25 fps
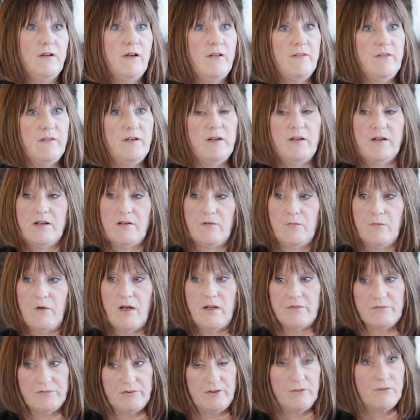and then
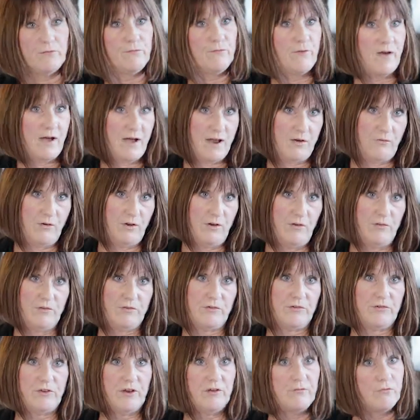I see the firings
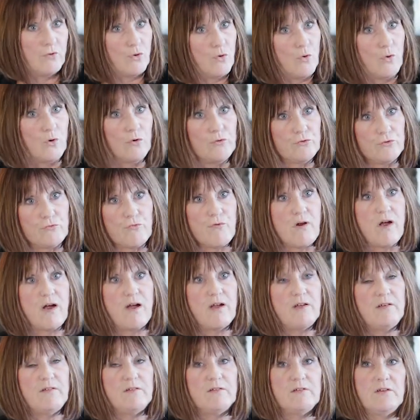to see if the colours are
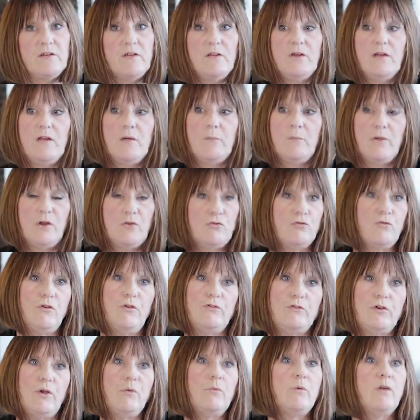right, make sure
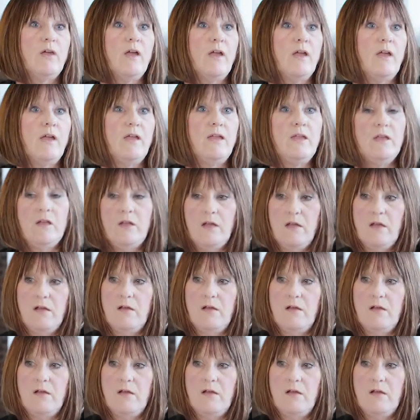it's okay,